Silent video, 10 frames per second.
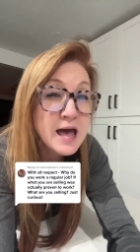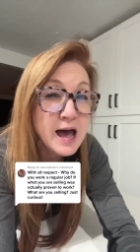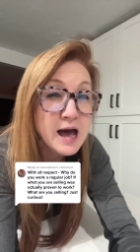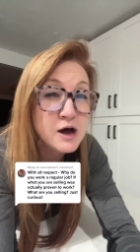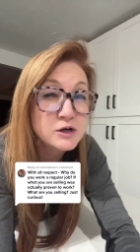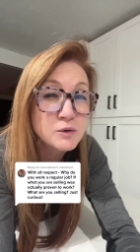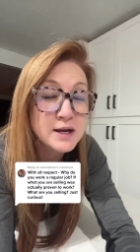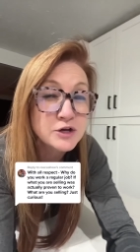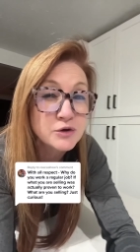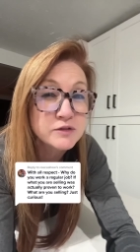how do
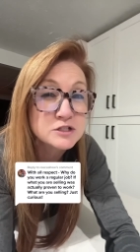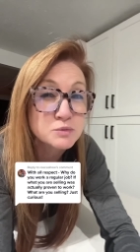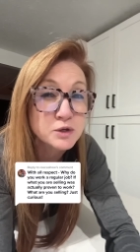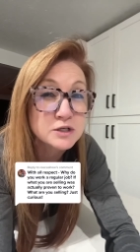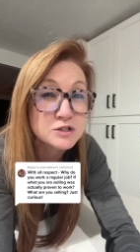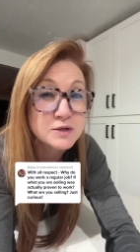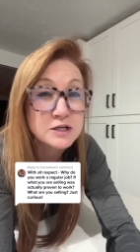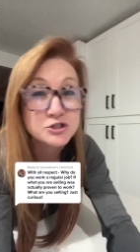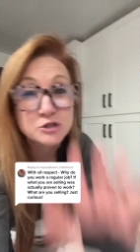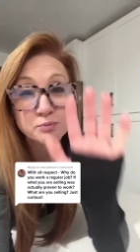I know this works? So
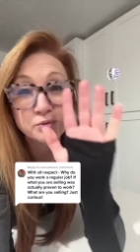here's your